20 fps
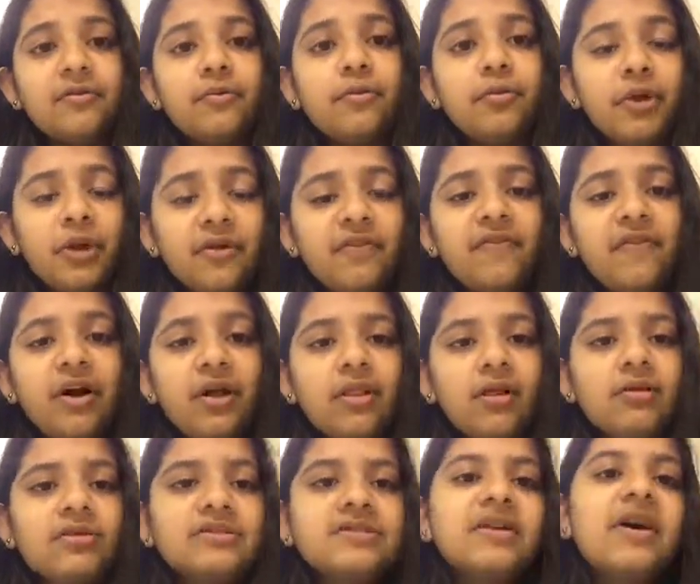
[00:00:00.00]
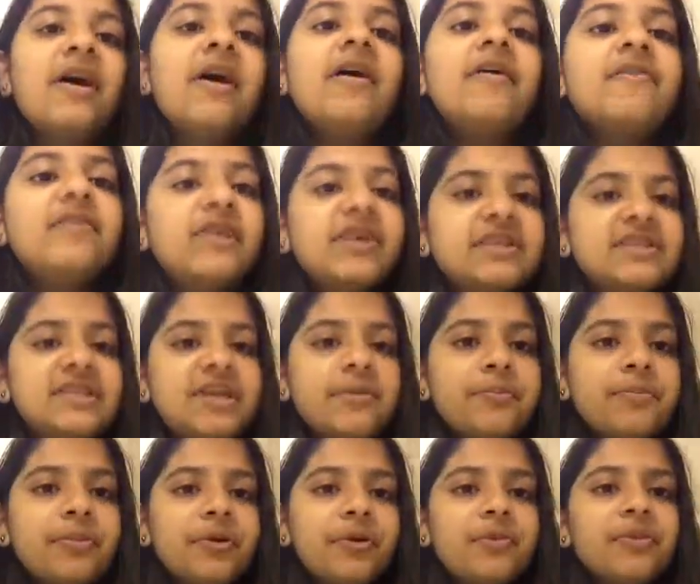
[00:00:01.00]
word follows. For
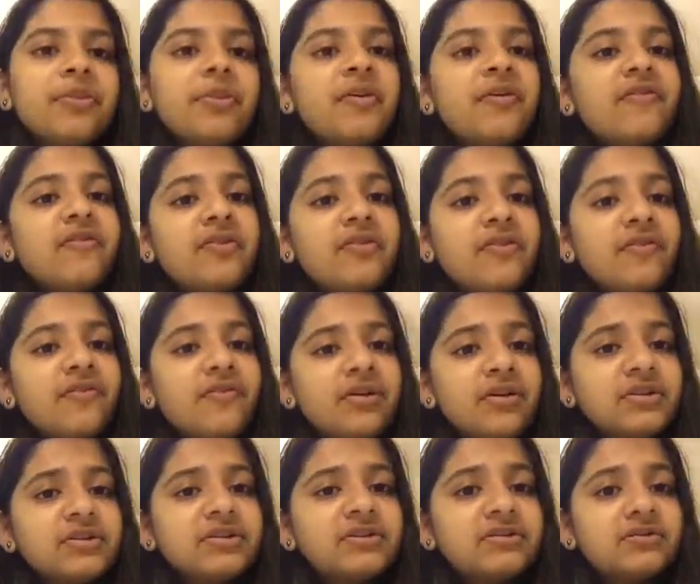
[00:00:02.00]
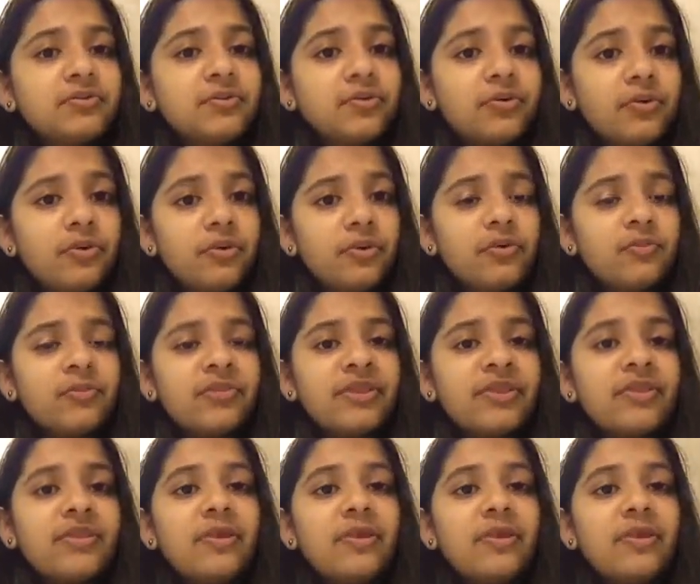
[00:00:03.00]
example, for the first rule,